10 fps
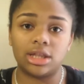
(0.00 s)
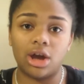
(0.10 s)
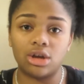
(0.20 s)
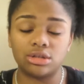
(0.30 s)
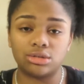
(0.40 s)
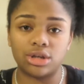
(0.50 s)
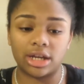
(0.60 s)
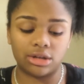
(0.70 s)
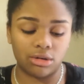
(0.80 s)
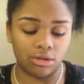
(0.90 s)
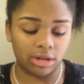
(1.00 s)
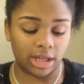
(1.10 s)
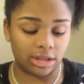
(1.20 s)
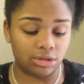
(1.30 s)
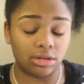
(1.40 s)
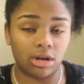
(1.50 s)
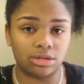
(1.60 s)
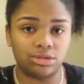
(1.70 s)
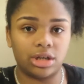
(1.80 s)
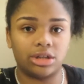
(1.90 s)
They also track your like you can
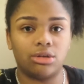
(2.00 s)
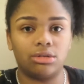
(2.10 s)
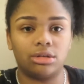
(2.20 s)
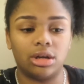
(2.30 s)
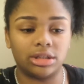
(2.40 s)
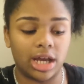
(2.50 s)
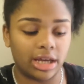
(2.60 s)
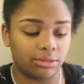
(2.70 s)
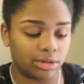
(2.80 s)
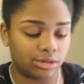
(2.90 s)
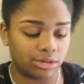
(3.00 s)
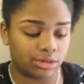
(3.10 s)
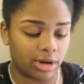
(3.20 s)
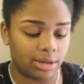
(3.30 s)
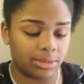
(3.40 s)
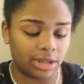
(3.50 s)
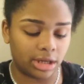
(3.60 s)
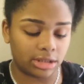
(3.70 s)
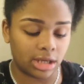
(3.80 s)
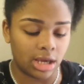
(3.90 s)
also track your order online, which was great
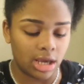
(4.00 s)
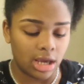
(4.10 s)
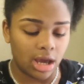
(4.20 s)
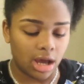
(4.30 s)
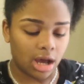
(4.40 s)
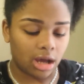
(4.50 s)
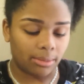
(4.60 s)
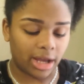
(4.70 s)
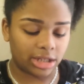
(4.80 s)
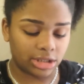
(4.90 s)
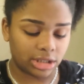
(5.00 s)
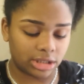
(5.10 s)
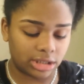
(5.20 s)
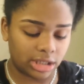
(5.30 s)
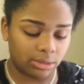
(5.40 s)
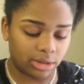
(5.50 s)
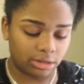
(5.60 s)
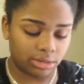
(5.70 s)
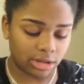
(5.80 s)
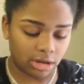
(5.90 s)
because um, I can just see
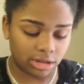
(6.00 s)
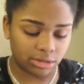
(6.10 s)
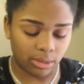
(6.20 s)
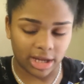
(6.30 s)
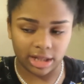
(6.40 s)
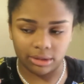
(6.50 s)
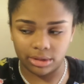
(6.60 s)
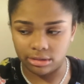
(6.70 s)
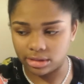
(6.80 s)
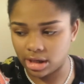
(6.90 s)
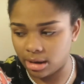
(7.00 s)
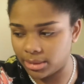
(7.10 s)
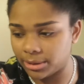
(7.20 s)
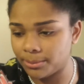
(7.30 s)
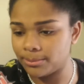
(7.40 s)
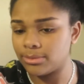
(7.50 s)
when it was on its way, like when it was coming,